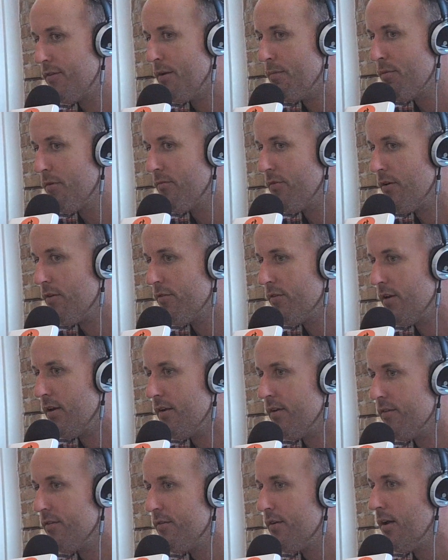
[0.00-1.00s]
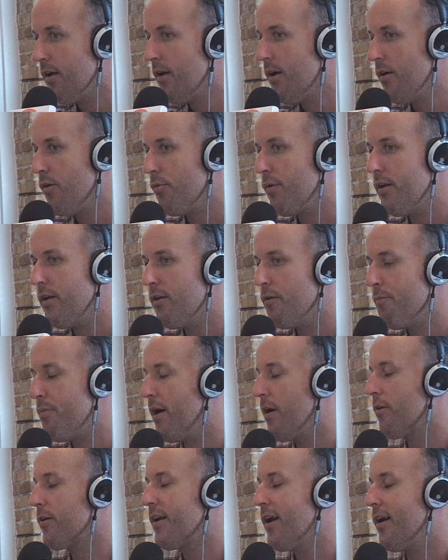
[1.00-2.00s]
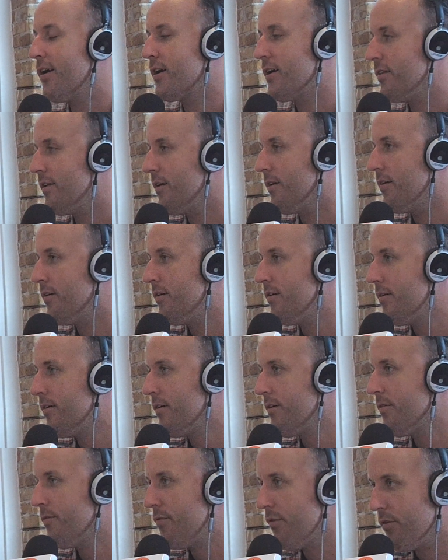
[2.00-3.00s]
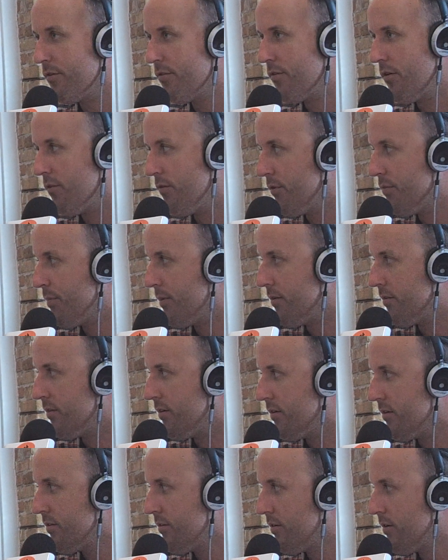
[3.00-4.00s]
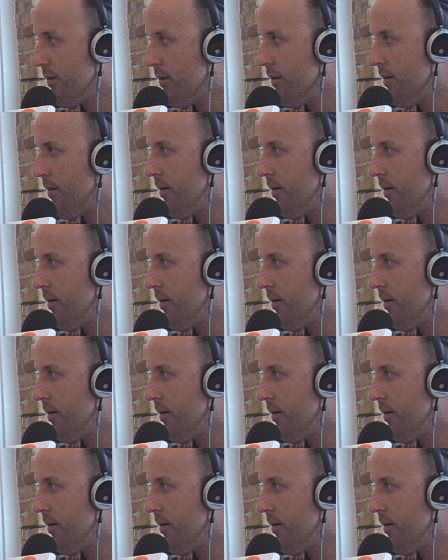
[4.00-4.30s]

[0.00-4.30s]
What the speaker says: simple version is, we need a better calculator for a service business.